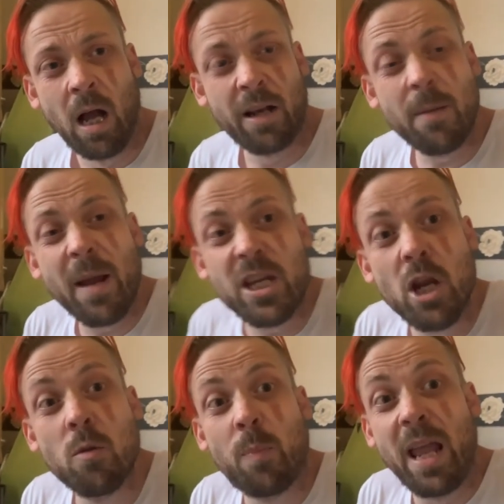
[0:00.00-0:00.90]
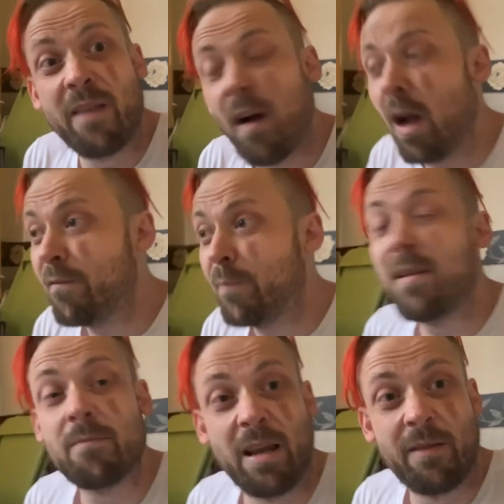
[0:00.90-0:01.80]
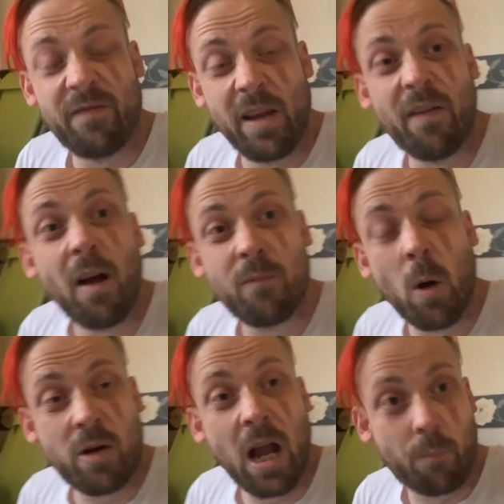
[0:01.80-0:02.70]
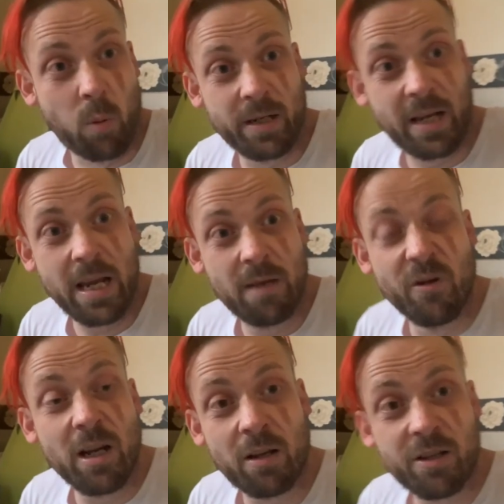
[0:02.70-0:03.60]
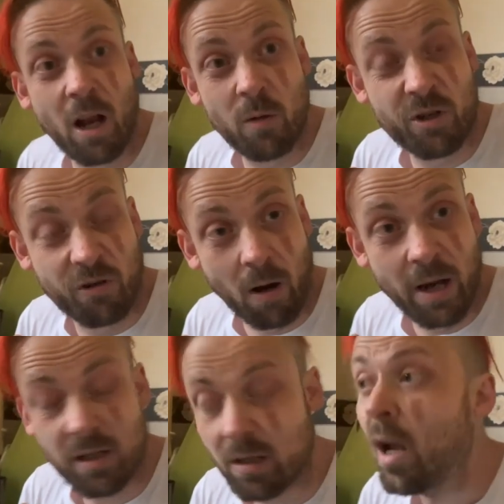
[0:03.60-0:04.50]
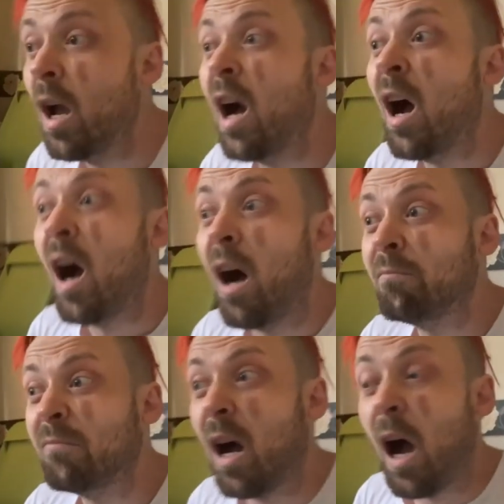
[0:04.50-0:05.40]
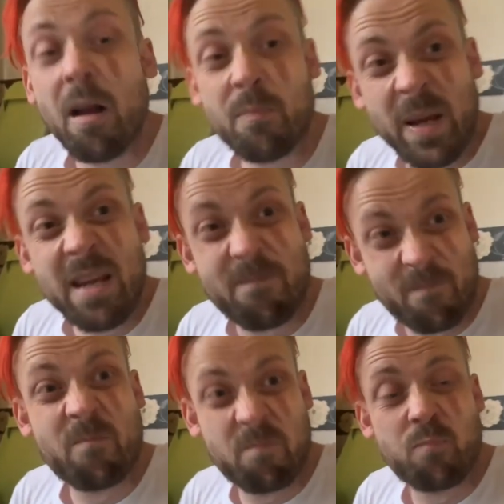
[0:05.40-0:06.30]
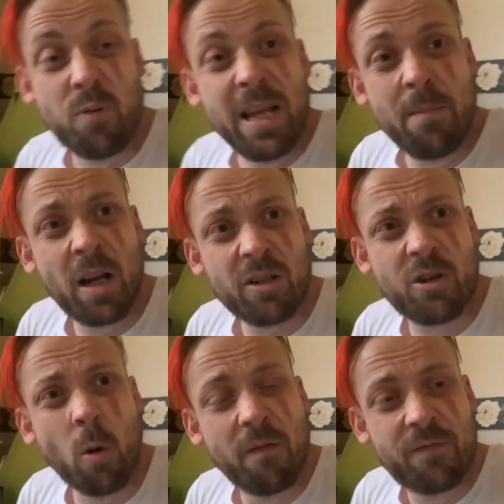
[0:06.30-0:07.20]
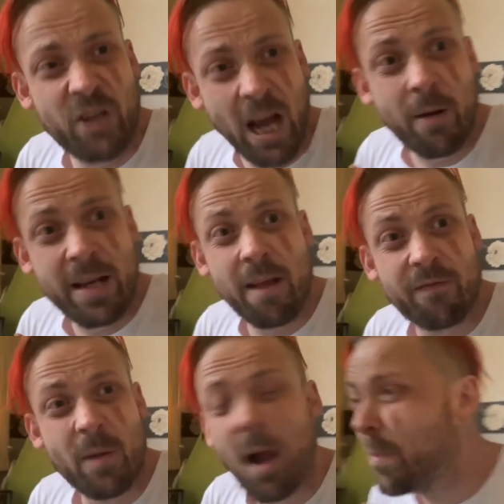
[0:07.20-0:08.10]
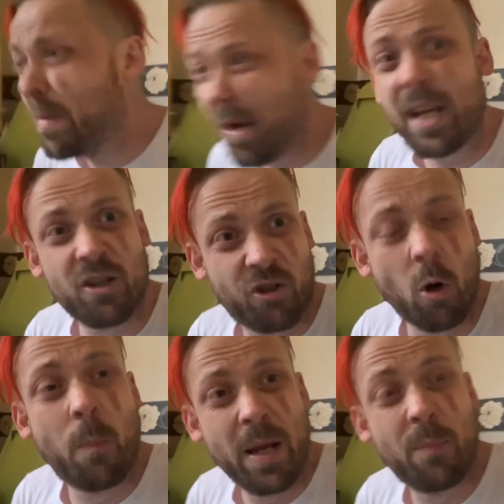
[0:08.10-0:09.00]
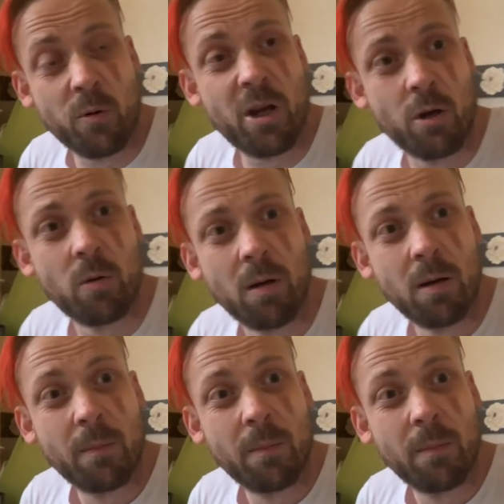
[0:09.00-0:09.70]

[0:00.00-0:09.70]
I don't know about you, but if I've been, if, if I woke up one day and realised I was Christ, I'd be pretty much sort of shouting that. For, I'd be making sure people knew.